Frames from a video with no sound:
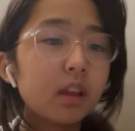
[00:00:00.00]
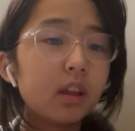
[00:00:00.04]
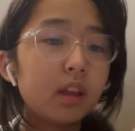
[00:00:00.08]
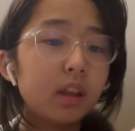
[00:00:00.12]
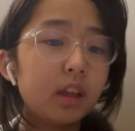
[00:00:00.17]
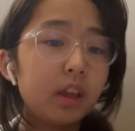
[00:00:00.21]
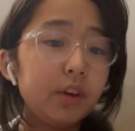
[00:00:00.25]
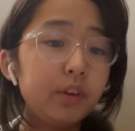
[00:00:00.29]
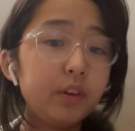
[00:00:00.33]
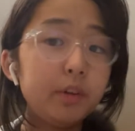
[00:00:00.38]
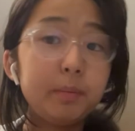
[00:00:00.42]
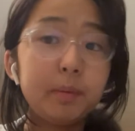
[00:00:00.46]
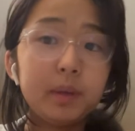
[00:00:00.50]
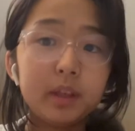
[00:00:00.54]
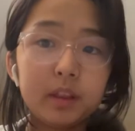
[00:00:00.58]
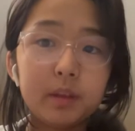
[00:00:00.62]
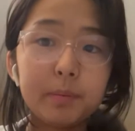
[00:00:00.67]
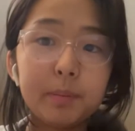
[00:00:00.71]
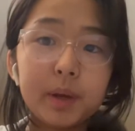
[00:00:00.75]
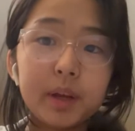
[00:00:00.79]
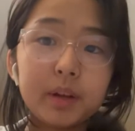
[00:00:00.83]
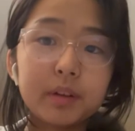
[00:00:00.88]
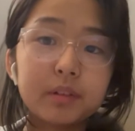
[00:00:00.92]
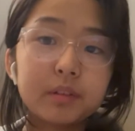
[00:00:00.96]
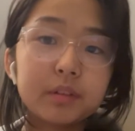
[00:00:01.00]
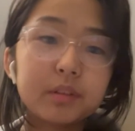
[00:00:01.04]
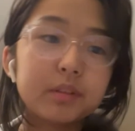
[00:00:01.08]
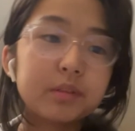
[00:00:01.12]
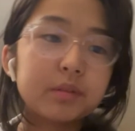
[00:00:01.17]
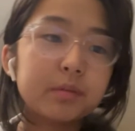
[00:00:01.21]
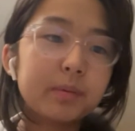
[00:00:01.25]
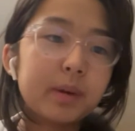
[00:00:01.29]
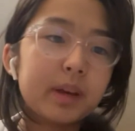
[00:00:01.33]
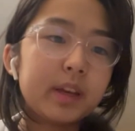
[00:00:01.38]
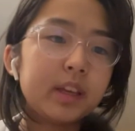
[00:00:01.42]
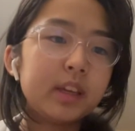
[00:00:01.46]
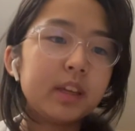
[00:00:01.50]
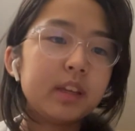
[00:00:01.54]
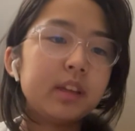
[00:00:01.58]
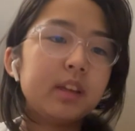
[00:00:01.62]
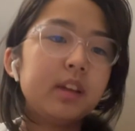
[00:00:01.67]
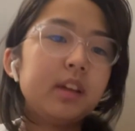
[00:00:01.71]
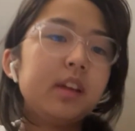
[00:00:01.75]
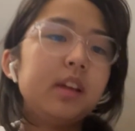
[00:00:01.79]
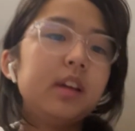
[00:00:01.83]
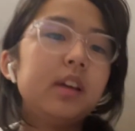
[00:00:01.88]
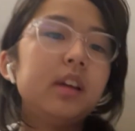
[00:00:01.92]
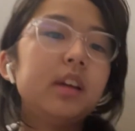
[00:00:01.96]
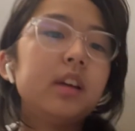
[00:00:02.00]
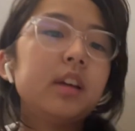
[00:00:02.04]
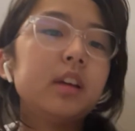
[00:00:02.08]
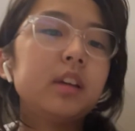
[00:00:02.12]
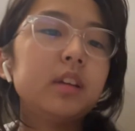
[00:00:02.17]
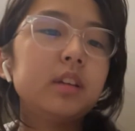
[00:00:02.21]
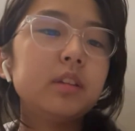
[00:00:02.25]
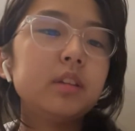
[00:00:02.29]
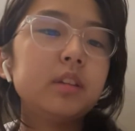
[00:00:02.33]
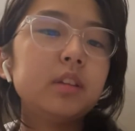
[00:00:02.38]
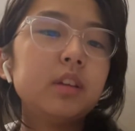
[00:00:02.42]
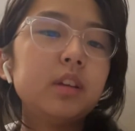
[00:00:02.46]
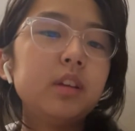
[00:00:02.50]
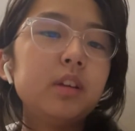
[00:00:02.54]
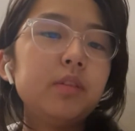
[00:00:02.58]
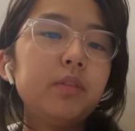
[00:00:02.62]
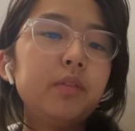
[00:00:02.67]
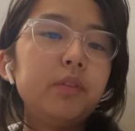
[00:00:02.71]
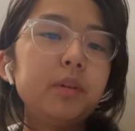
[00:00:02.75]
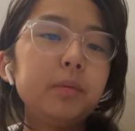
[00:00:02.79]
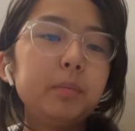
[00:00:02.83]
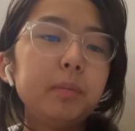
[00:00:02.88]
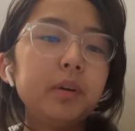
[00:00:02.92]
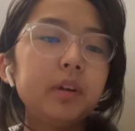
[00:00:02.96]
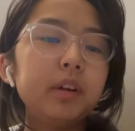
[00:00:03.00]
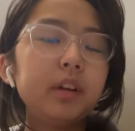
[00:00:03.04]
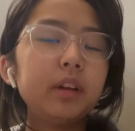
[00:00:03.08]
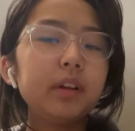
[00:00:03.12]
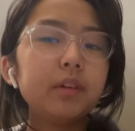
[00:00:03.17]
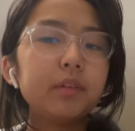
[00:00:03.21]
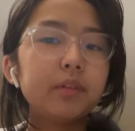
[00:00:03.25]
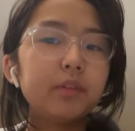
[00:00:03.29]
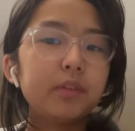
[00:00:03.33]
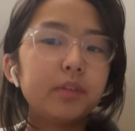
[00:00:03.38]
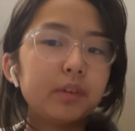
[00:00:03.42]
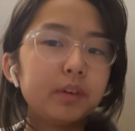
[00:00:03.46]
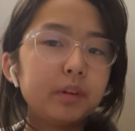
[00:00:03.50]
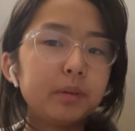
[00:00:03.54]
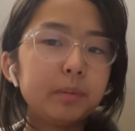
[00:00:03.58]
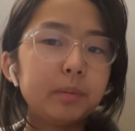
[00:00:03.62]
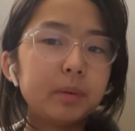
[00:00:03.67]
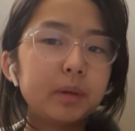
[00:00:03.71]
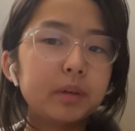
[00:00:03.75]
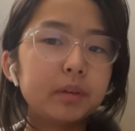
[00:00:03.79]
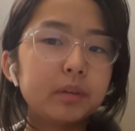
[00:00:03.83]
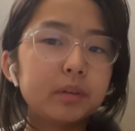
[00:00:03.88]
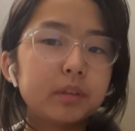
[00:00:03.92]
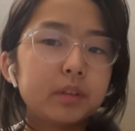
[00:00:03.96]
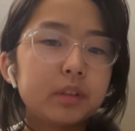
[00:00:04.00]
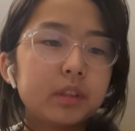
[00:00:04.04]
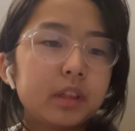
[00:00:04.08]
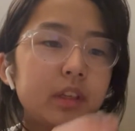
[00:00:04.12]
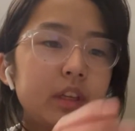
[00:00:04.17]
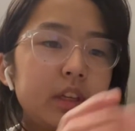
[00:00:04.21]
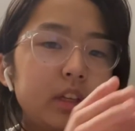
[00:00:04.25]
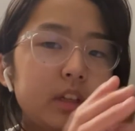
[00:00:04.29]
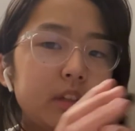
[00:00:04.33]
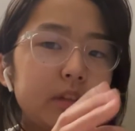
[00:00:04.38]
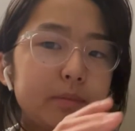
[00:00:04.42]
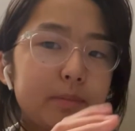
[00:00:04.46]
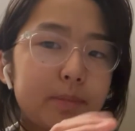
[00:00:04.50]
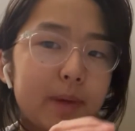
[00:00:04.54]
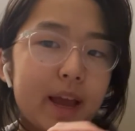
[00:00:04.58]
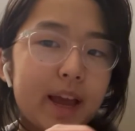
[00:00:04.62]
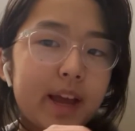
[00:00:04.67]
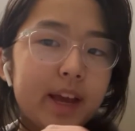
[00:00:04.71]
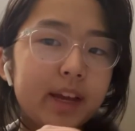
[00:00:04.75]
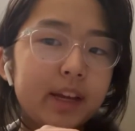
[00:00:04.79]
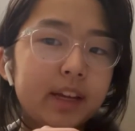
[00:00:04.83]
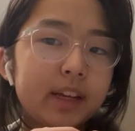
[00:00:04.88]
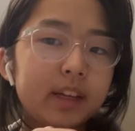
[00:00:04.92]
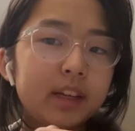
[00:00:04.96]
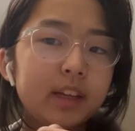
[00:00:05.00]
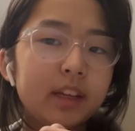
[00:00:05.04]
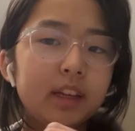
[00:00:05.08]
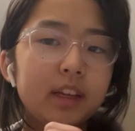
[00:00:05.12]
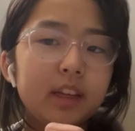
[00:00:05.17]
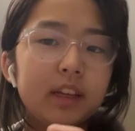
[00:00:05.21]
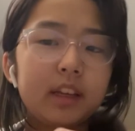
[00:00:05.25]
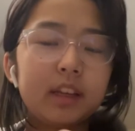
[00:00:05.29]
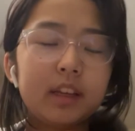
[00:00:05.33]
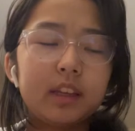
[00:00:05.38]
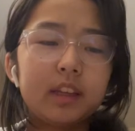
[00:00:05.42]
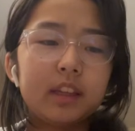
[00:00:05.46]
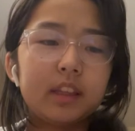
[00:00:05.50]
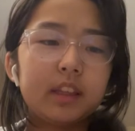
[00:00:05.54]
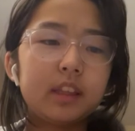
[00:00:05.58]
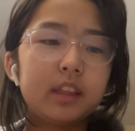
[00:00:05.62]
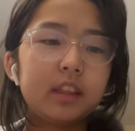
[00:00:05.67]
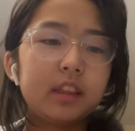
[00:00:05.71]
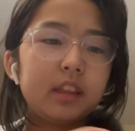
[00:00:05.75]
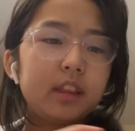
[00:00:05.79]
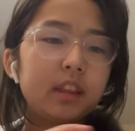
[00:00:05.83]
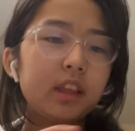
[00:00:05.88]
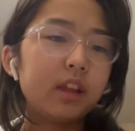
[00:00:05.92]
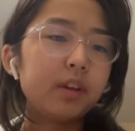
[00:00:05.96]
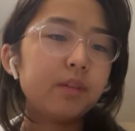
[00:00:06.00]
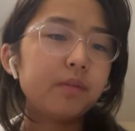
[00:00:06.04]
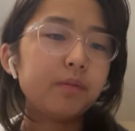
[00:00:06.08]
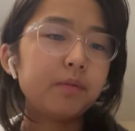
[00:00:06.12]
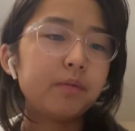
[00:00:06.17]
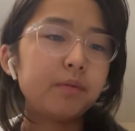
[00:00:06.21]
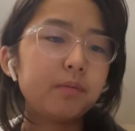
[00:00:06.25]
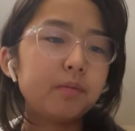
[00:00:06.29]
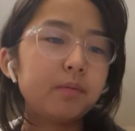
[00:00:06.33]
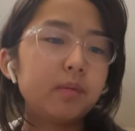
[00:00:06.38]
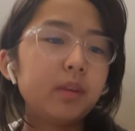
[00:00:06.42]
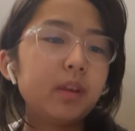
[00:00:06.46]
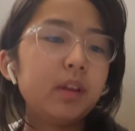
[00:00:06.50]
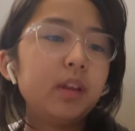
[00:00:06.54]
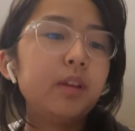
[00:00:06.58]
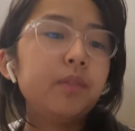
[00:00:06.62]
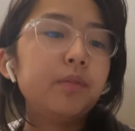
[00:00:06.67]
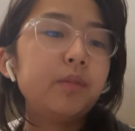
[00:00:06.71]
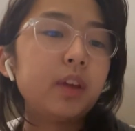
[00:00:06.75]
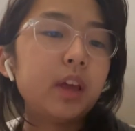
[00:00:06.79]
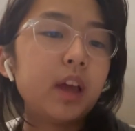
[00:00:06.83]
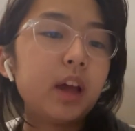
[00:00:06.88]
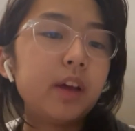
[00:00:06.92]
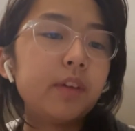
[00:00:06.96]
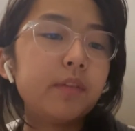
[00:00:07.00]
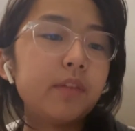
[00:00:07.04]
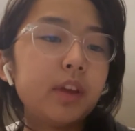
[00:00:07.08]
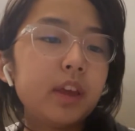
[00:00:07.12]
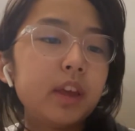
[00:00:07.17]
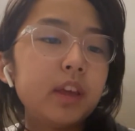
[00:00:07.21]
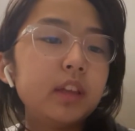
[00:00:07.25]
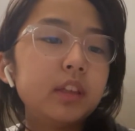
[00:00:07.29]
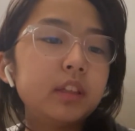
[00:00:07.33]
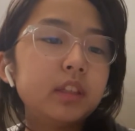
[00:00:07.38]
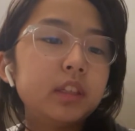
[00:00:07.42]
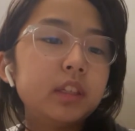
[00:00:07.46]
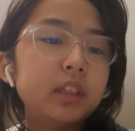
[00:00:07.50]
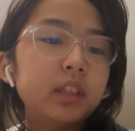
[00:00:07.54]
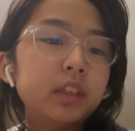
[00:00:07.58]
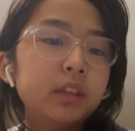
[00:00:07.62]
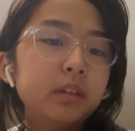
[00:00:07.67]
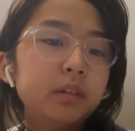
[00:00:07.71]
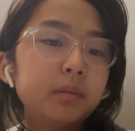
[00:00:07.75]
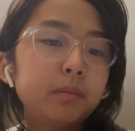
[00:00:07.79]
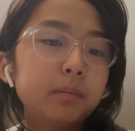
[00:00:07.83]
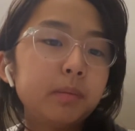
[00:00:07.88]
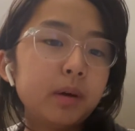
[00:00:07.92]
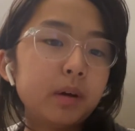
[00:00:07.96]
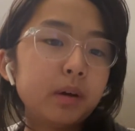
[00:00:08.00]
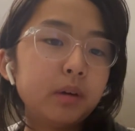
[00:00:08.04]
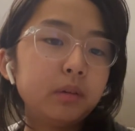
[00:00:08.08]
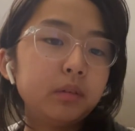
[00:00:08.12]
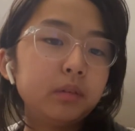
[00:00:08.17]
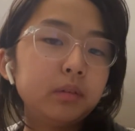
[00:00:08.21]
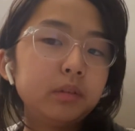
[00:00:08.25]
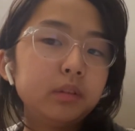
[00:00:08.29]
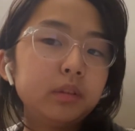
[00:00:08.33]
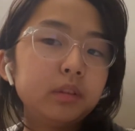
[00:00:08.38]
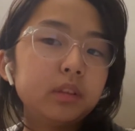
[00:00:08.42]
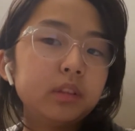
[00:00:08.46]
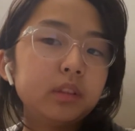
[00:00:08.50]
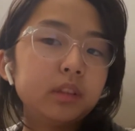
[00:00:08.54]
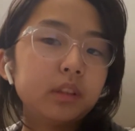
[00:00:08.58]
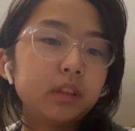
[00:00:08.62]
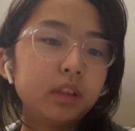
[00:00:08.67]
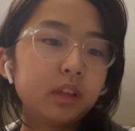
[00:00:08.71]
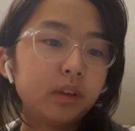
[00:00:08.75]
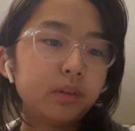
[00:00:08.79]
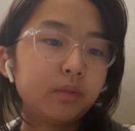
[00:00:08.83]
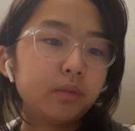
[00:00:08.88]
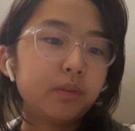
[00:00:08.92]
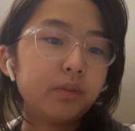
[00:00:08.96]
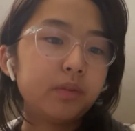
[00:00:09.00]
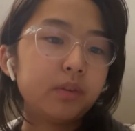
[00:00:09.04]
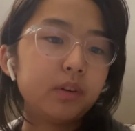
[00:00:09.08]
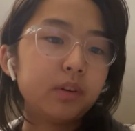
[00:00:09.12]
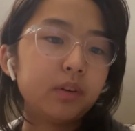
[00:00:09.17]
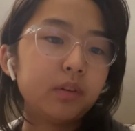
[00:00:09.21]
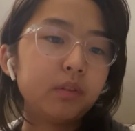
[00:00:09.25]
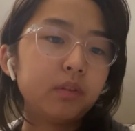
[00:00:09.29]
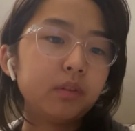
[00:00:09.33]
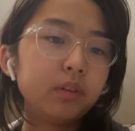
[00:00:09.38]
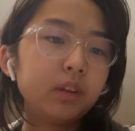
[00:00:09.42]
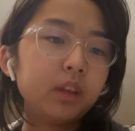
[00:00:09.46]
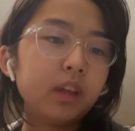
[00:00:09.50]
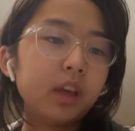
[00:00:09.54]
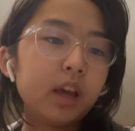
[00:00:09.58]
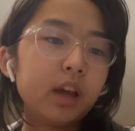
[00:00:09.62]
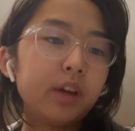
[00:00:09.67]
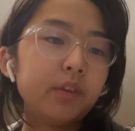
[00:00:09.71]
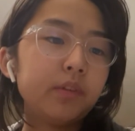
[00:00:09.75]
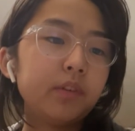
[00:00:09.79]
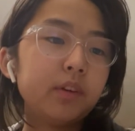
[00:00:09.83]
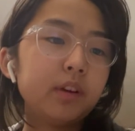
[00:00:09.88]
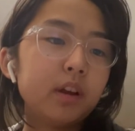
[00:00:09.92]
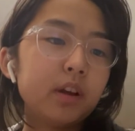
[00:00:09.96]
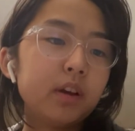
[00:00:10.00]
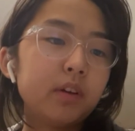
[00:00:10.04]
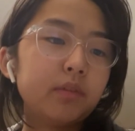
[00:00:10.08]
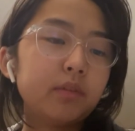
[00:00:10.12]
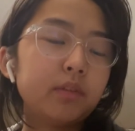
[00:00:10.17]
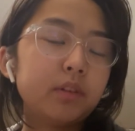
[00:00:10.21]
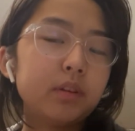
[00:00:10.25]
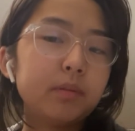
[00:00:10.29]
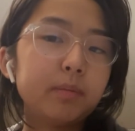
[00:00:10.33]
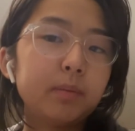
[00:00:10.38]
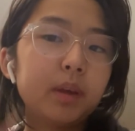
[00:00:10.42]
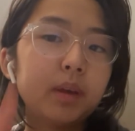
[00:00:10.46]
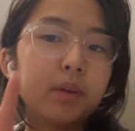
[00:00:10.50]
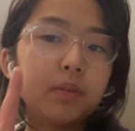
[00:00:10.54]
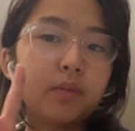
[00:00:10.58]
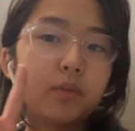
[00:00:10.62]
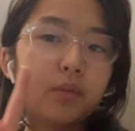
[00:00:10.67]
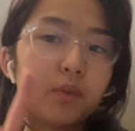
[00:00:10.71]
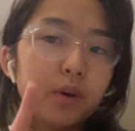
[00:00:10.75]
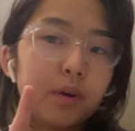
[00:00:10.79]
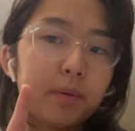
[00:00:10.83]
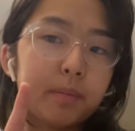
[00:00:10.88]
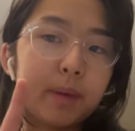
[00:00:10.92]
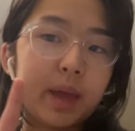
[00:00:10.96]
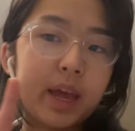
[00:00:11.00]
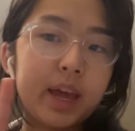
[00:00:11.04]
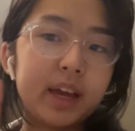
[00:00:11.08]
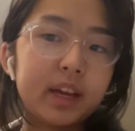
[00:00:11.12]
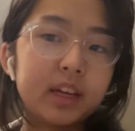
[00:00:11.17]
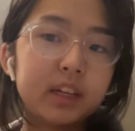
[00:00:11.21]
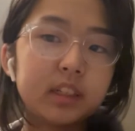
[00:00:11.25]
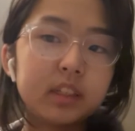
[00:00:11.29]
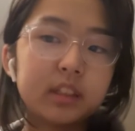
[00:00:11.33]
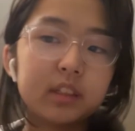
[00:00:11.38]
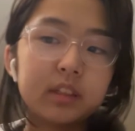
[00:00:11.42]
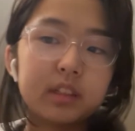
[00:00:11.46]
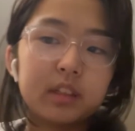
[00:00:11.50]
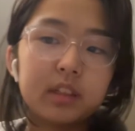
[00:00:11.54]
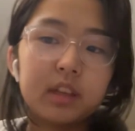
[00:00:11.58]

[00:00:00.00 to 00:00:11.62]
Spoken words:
It would be the bows, right? Because if we're putting 4 bows in each bag, then and we have 18 bows, then we would only have enough to make 4 bags.